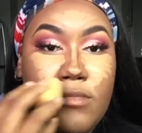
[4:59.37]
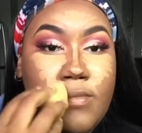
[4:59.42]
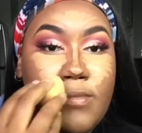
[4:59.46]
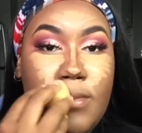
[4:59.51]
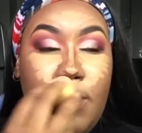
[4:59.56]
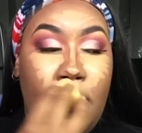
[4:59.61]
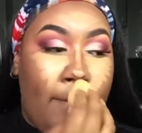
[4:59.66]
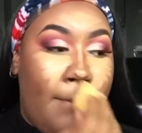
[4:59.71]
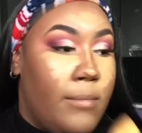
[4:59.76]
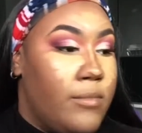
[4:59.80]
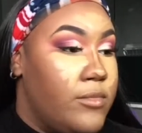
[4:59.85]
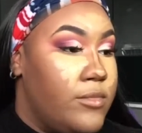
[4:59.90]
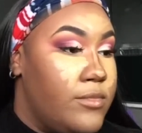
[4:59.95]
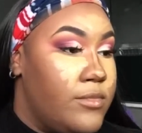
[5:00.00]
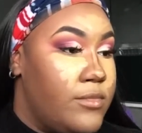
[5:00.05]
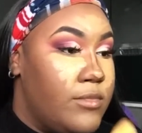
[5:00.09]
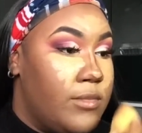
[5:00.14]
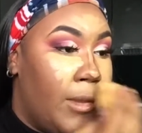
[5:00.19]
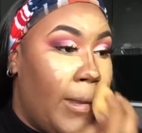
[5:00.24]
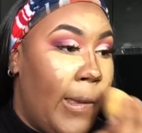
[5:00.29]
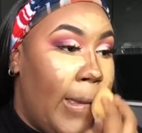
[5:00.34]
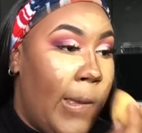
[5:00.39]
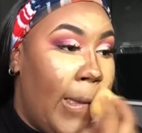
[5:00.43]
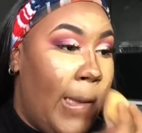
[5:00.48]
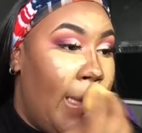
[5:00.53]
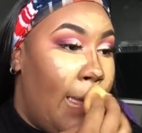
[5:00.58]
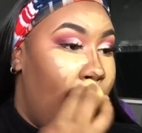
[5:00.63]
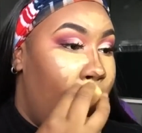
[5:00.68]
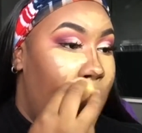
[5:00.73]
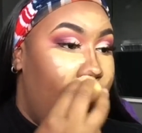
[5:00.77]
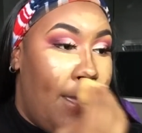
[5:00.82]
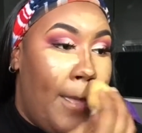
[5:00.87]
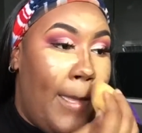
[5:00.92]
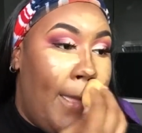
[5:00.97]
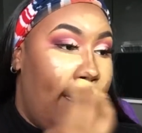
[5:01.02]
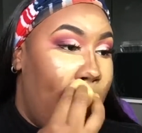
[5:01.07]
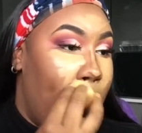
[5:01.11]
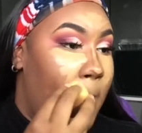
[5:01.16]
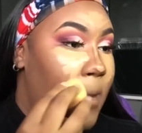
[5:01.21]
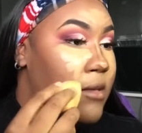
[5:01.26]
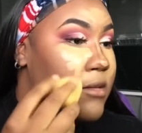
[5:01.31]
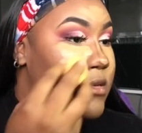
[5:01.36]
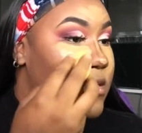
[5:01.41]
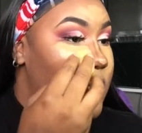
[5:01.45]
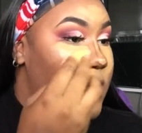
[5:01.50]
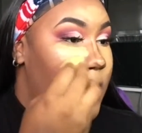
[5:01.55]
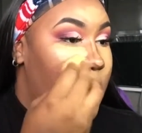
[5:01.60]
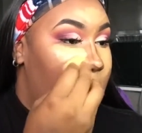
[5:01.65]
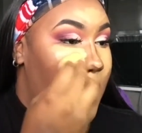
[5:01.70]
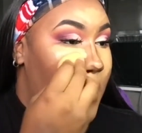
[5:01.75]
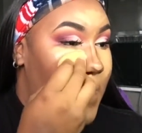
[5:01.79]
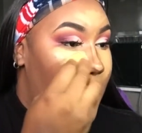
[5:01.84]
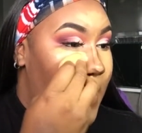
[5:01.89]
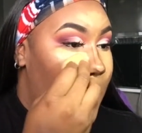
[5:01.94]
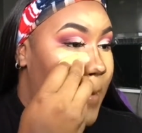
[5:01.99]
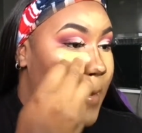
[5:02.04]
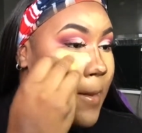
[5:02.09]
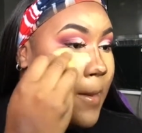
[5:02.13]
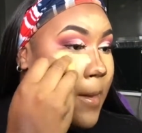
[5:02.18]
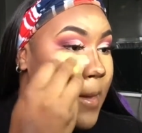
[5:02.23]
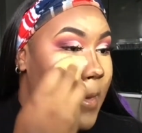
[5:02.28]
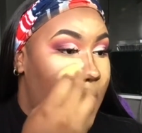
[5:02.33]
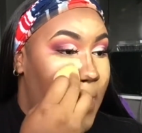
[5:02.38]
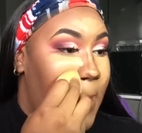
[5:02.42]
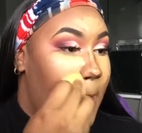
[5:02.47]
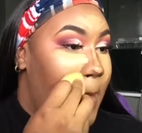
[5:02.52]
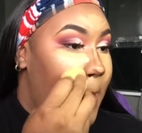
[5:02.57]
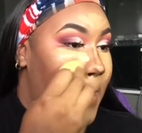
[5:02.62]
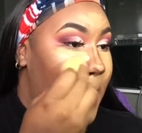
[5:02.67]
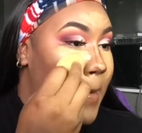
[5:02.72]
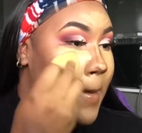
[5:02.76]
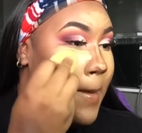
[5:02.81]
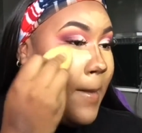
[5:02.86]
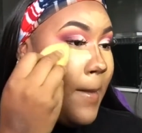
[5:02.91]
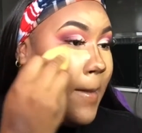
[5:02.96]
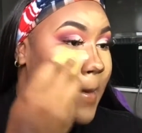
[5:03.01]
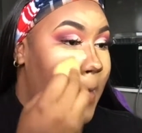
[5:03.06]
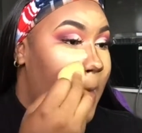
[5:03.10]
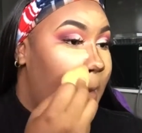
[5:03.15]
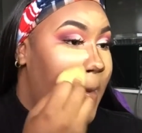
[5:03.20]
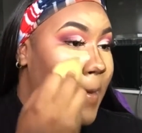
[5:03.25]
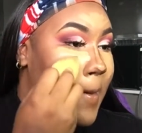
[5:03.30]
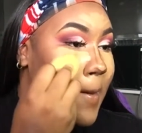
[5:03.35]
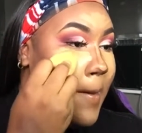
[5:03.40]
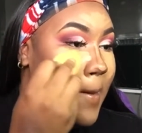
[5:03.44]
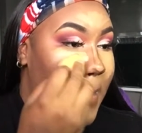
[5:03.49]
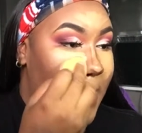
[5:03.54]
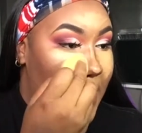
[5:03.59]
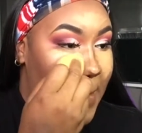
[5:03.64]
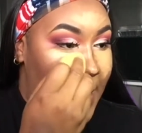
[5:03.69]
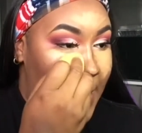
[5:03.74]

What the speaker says: And then we're gonna go in with the beauty blender again. And we're just gonna blend all